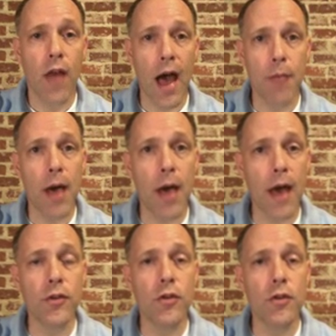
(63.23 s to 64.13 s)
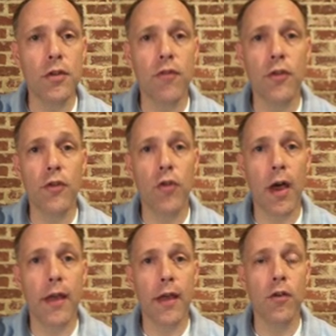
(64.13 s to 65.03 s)
The hypotenuse of our
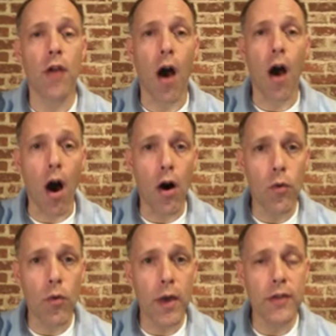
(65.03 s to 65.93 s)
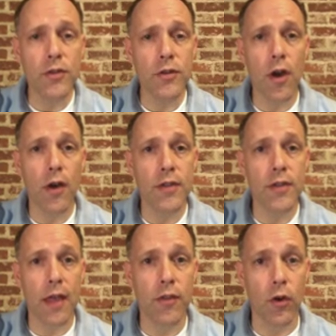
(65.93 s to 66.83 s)
triangle always
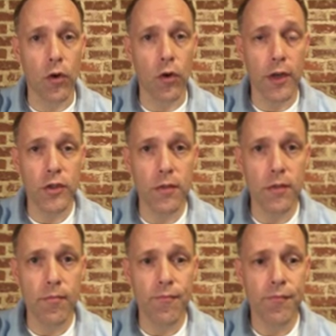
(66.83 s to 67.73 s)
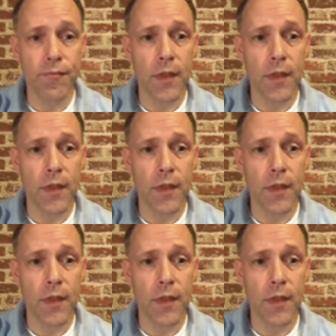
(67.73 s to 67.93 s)
starts at the origin.